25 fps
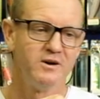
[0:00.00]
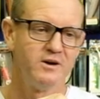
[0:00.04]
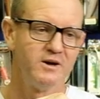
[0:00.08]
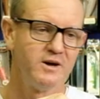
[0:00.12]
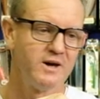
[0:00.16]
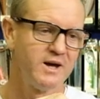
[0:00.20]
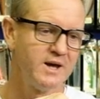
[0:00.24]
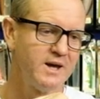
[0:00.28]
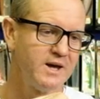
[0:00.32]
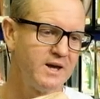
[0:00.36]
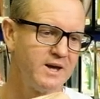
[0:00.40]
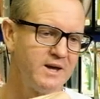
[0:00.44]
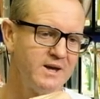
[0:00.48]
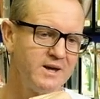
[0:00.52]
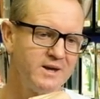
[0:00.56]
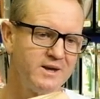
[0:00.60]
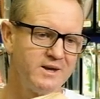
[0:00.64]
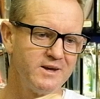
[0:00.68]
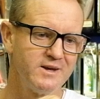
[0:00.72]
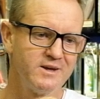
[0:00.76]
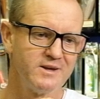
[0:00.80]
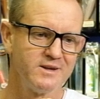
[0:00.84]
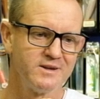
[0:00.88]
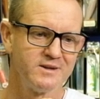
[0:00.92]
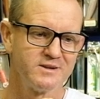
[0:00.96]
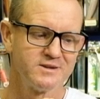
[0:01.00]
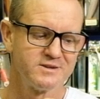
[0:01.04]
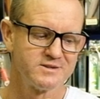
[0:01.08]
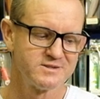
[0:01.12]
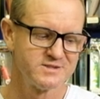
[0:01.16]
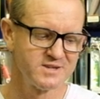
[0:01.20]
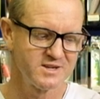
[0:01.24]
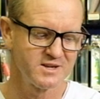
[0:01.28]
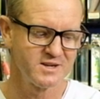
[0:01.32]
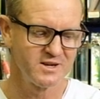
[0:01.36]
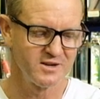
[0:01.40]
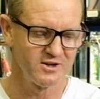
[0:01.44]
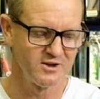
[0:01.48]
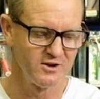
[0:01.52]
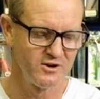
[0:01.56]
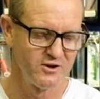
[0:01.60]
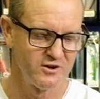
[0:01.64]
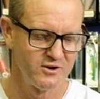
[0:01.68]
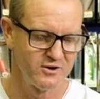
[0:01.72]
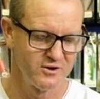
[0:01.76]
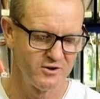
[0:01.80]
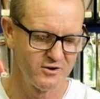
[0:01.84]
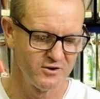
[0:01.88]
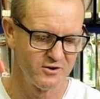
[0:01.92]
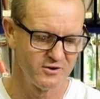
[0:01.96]
a sinking
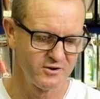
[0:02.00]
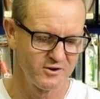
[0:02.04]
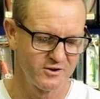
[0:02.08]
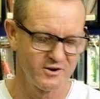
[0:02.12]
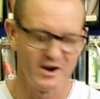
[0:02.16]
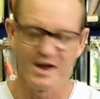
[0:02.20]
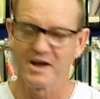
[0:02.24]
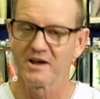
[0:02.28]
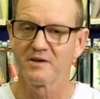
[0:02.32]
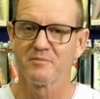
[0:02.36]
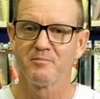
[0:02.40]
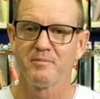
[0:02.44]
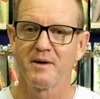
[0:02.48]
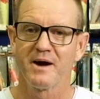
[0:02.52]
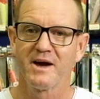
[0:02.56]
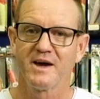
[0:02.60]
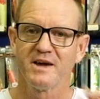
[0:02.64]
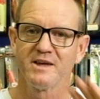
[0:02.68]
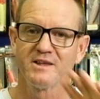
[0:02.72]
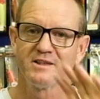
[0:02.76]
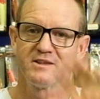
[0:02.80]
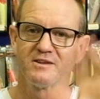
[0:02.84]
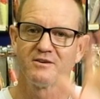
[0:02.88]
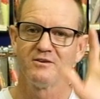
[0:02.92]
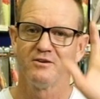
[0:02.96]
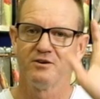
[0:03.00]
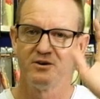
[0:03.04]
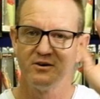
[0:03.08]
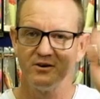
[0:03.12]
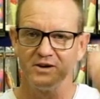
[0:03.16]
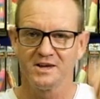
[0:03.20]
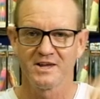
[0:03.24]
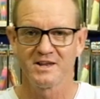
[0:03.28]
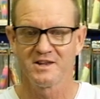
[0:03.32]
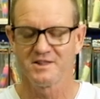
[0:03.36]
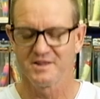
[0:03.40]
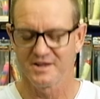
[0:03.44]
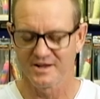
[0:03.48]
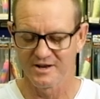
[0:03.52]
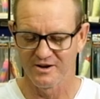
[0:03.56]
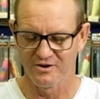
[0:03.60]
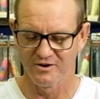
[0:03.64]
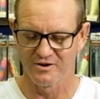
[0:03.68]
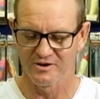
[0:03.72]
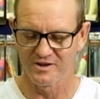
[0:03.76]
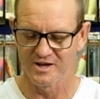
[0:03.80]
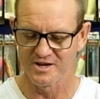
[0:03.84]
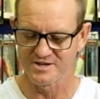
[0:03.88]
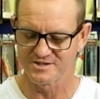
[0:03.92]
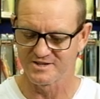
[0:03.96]
lure, crankbait, or anything
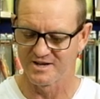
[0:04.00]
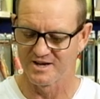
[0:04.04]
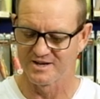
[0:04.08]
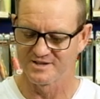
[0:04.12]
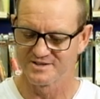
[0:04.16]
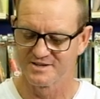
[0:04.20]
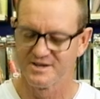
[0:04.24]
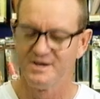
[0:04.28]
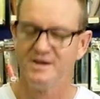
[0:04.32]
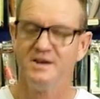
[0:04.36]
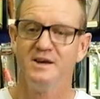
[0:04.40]
along those lines.